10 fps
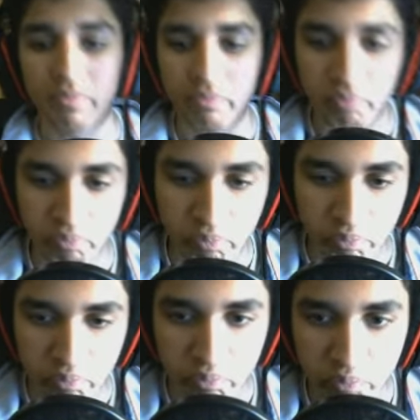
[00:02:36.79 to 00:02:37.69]

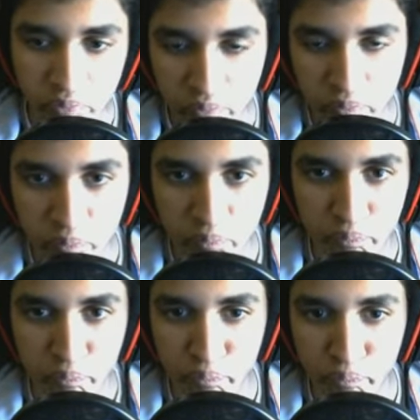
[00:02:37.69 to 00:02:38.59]

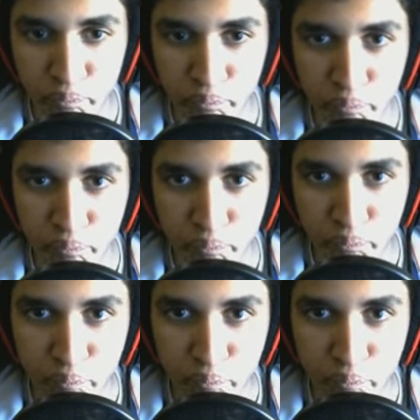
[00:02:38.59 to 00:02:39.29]
[no speech]